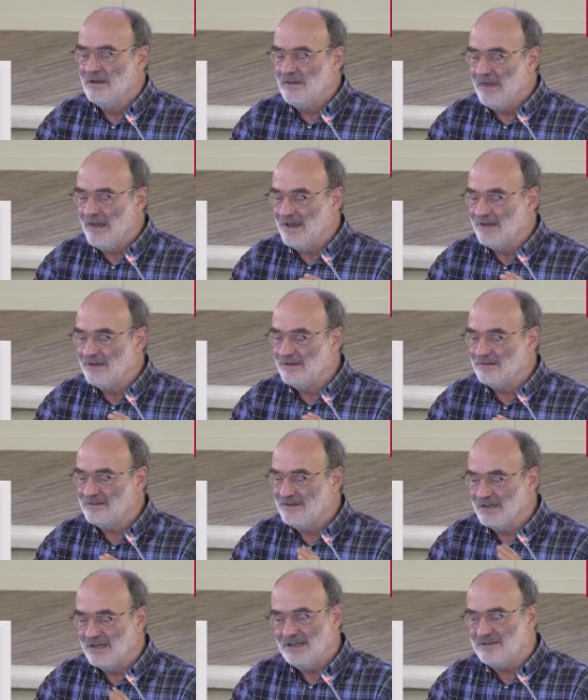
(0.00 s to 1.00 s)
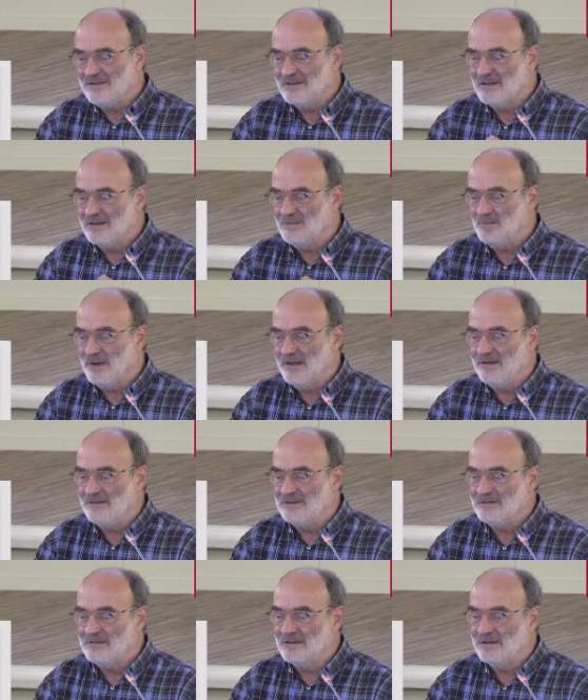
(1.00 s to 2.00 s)
and Syriza
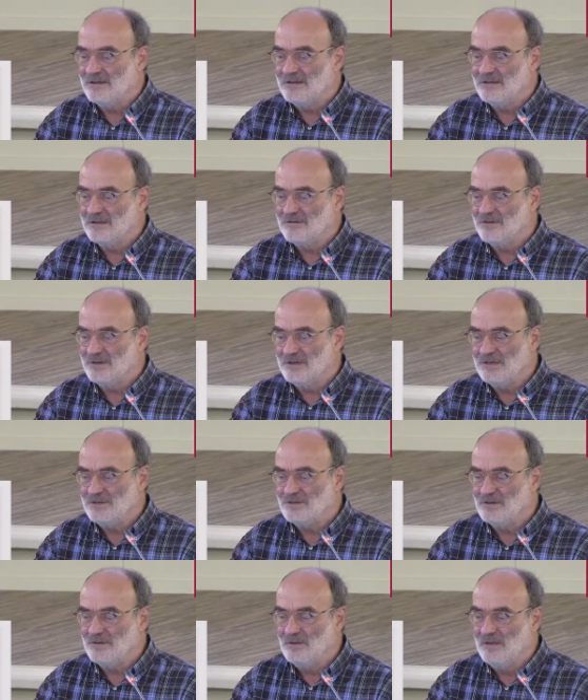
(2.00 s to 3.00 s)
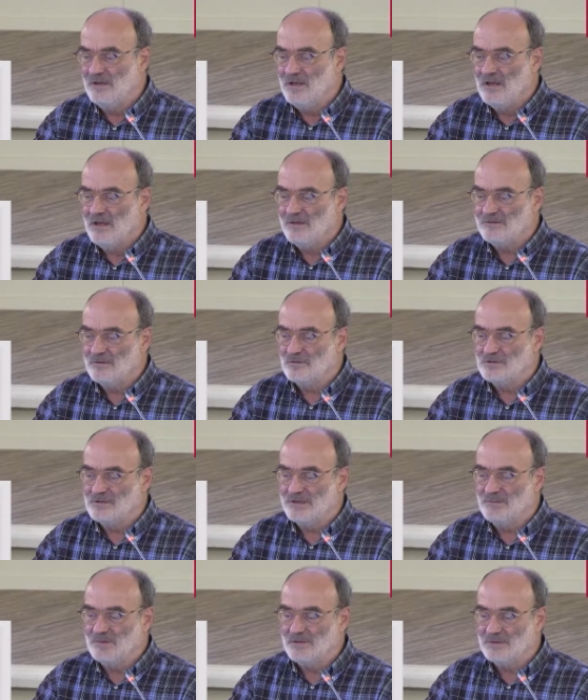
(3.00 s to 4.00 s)
replaced uh, the traditional Social
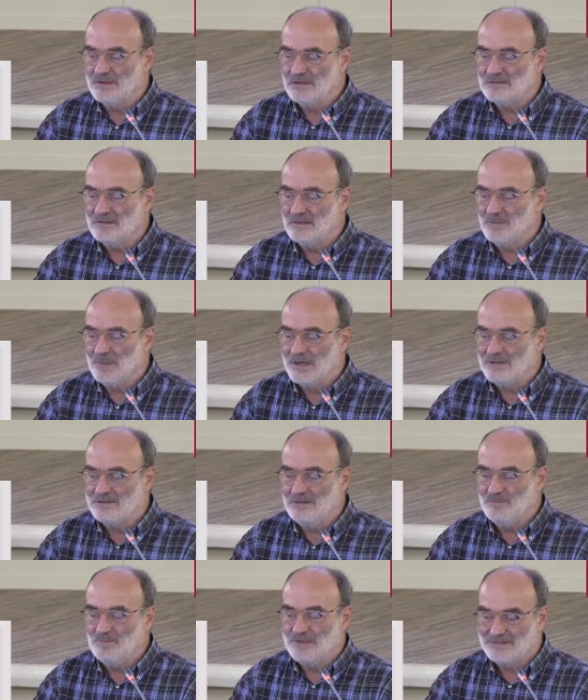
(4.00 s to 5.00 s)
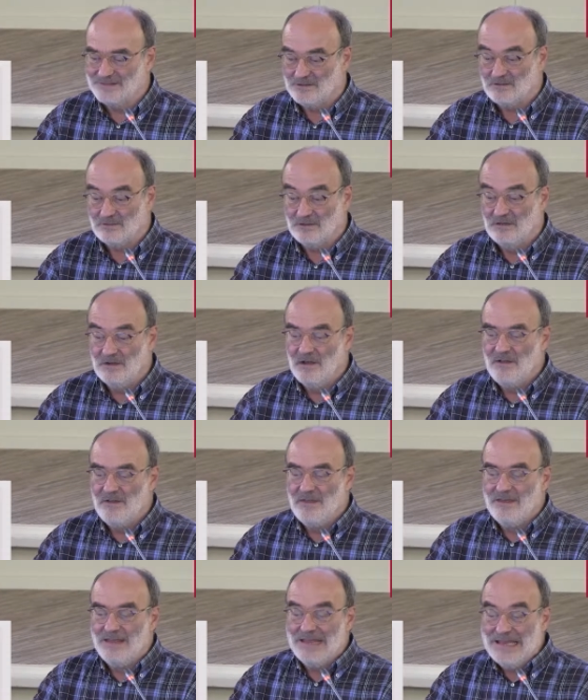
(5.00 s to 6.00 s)
Democratic Party, PASOK.
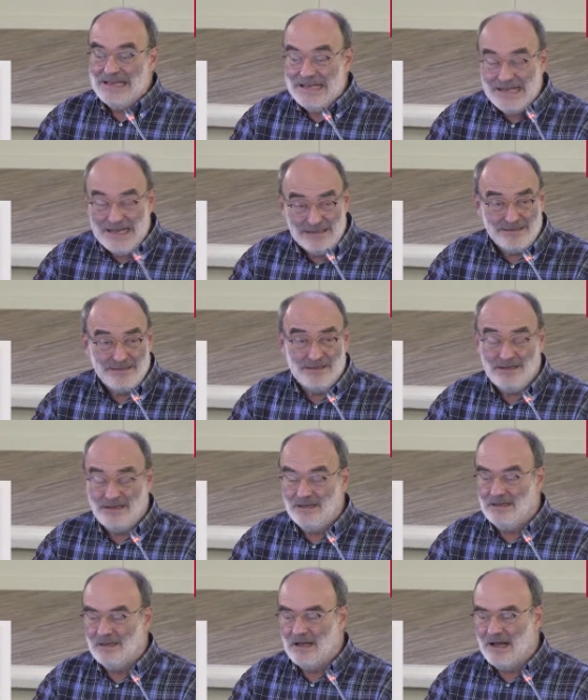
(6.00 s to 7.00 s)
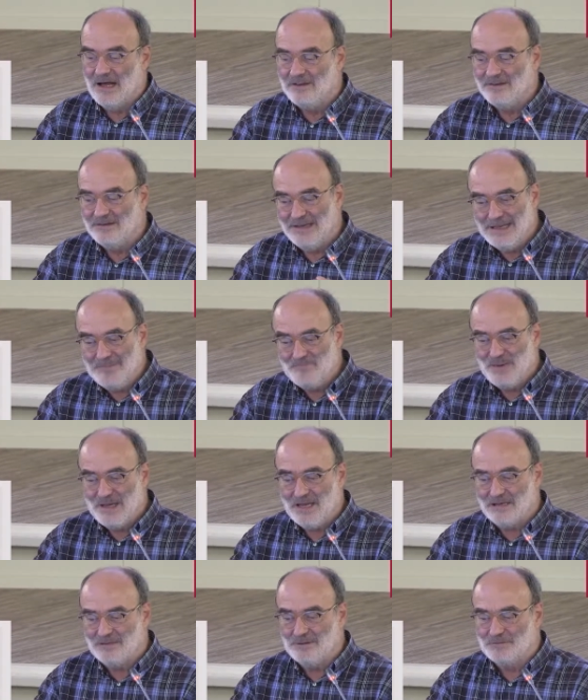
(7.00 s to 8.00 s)
In Italy, under the
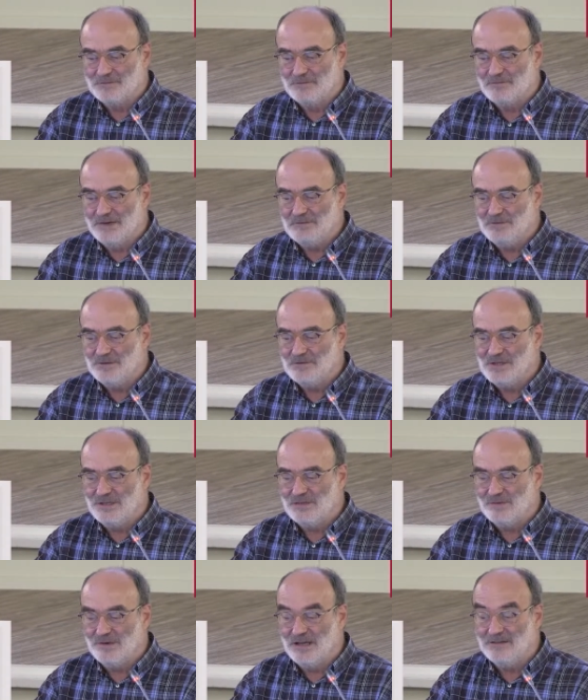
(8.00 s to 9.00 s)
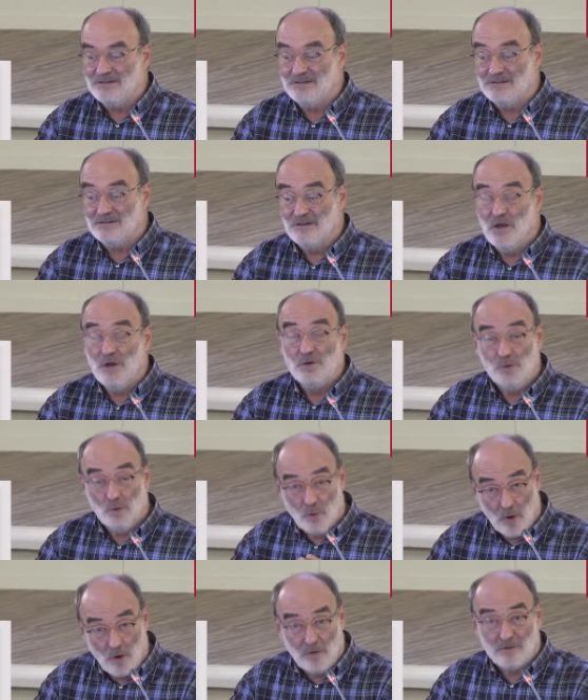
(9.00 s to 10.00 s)
impact of the refugee crisis,
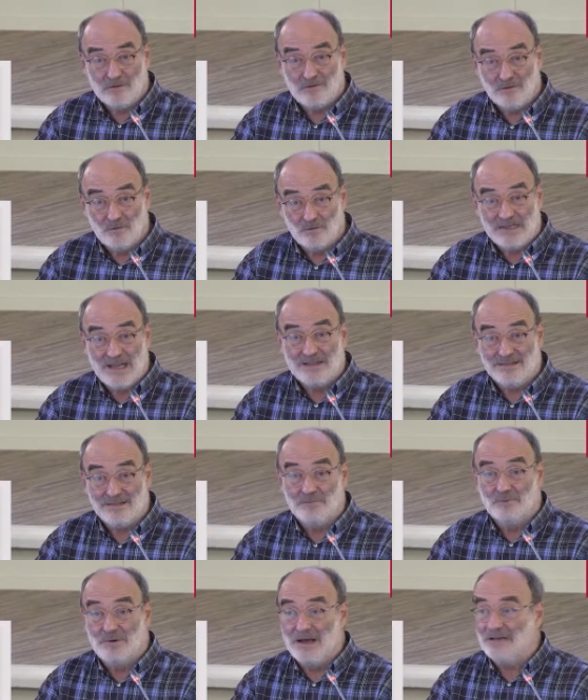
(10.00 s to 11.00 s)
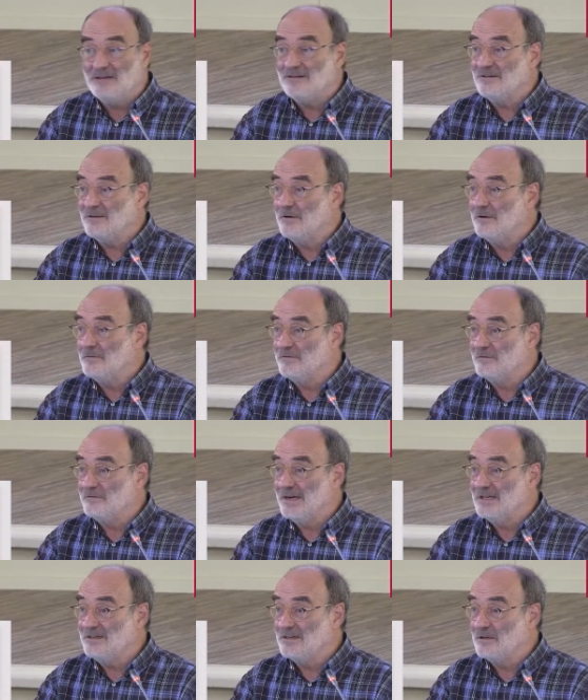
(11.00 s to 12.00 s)
you also get the rise of a
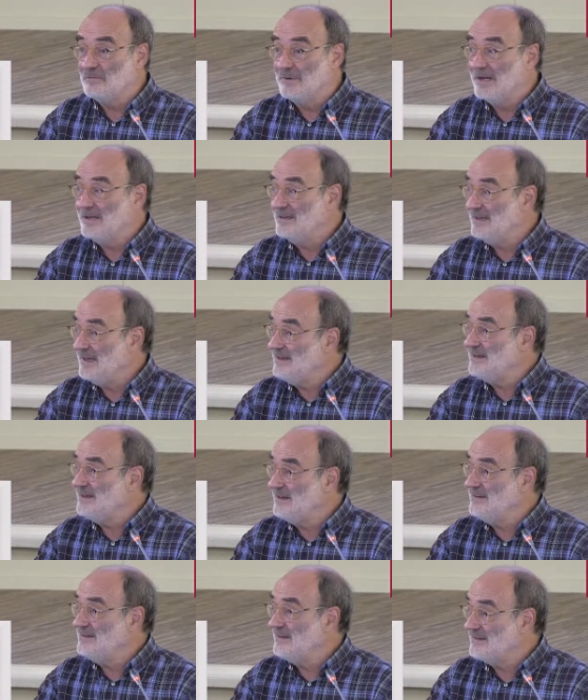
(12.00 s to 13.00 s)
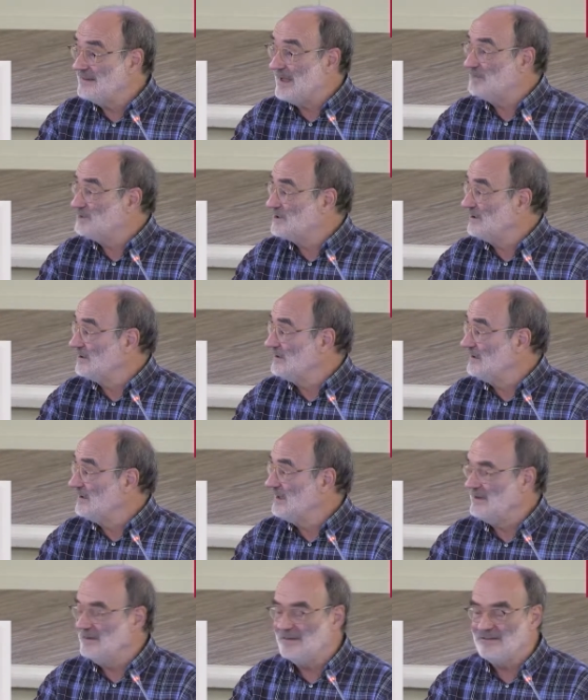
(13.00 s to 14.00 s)
radical right. Italy is exceptional
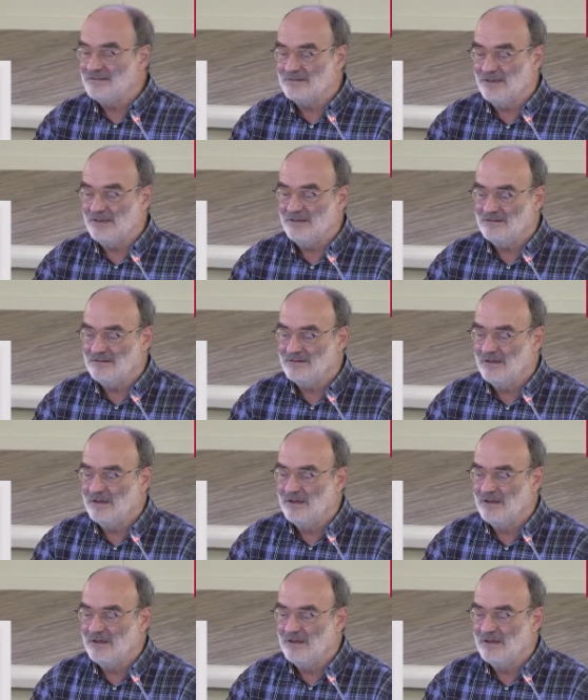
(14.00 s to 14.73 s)
in this case,